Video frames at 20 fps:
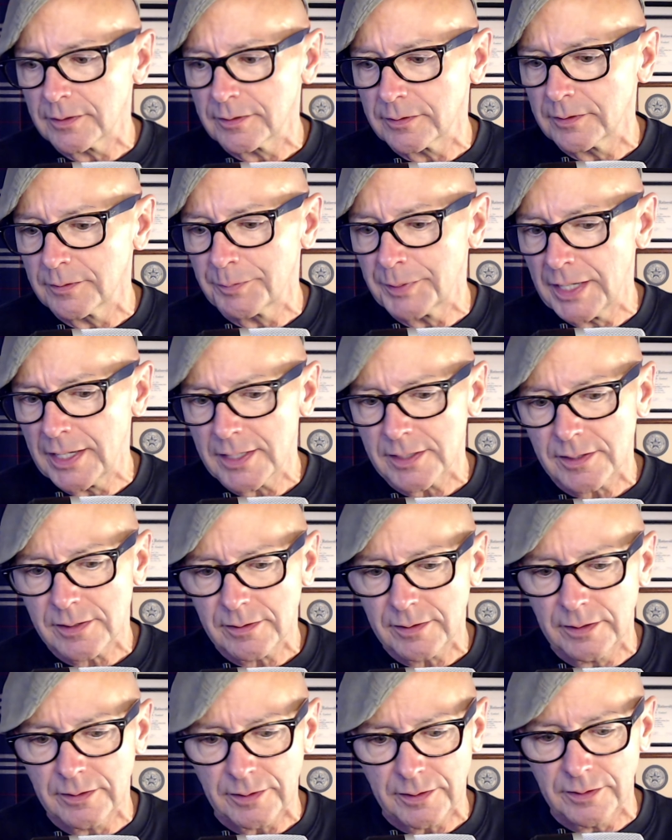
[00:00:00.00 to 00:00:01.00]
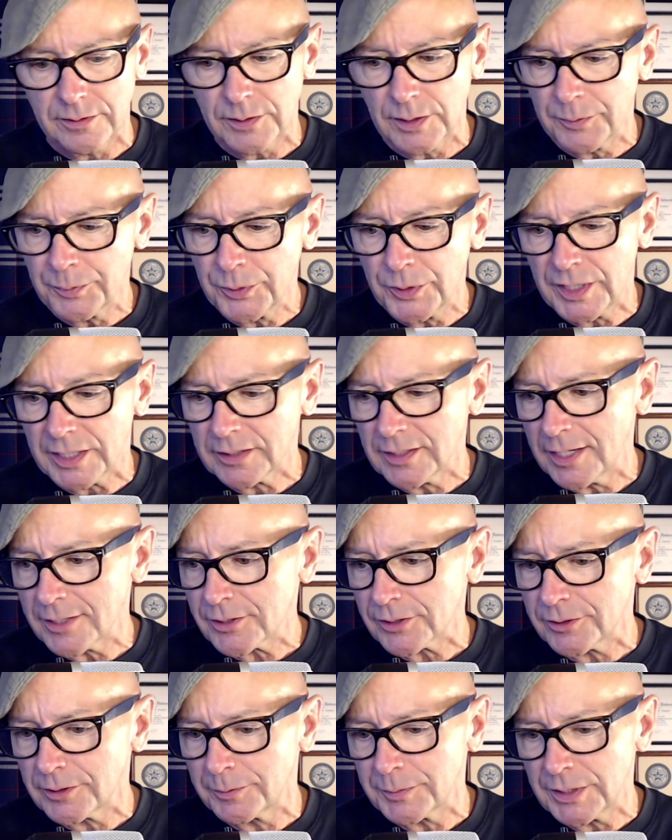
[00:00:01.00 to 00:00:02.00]
the best, you know, contemporary
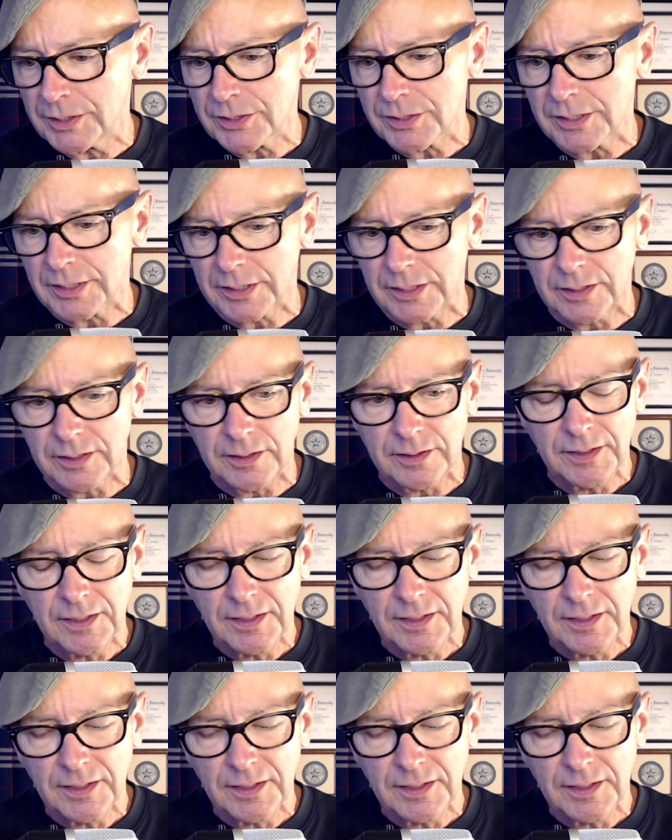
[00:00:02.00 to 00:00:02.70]
classical music, and